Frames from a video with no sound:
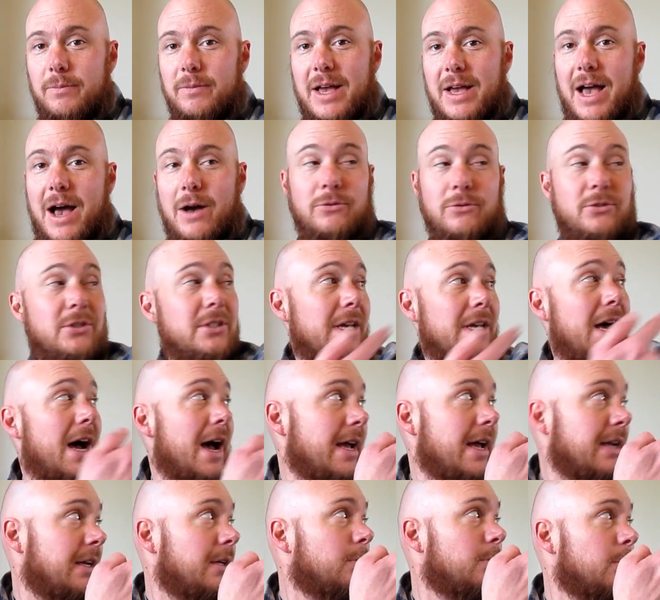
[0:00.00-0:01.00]

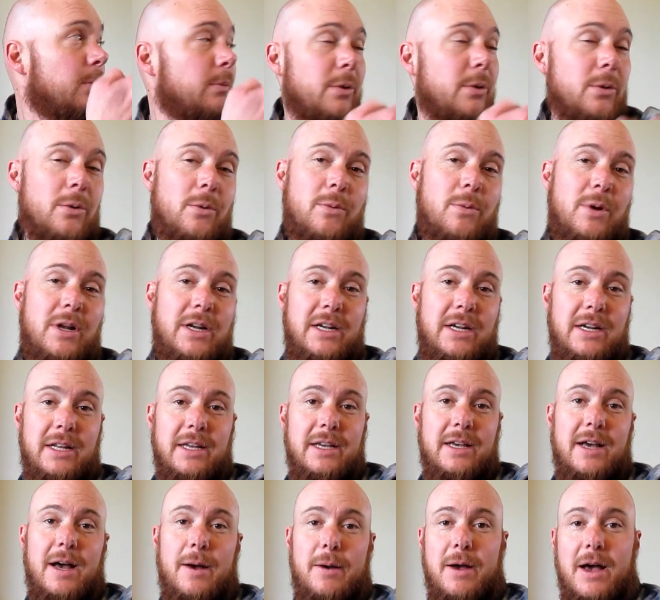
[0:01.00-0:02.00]
outside, when we were running
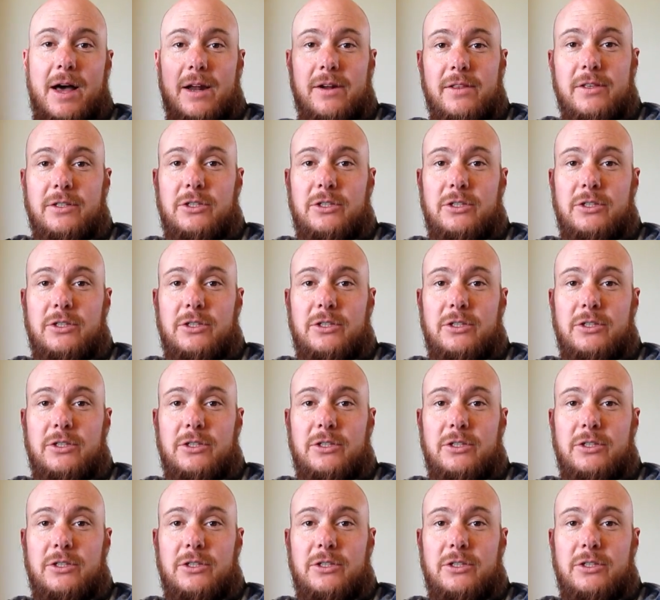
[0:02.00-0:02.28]
it out of the